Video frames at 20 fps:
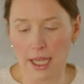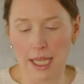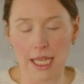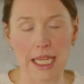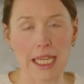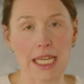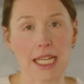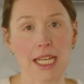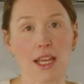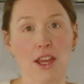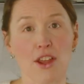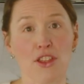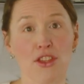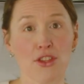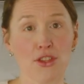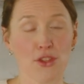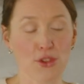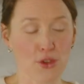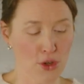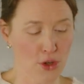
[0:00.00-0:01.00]
and a
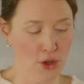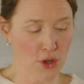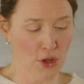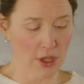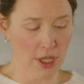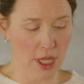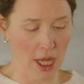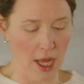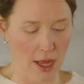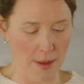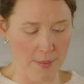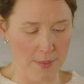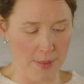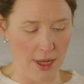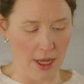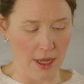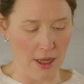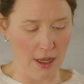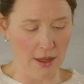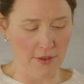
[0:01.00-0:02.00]
1/3 cup
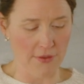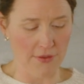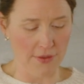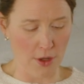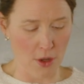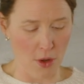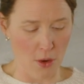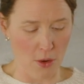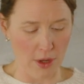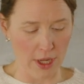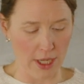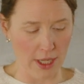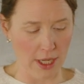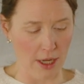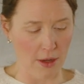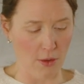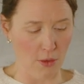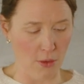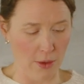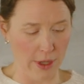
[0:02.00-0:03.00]
of
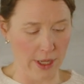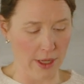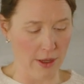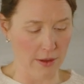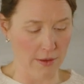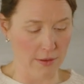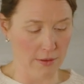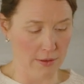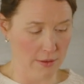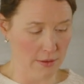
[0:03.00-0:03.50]
coconut oil.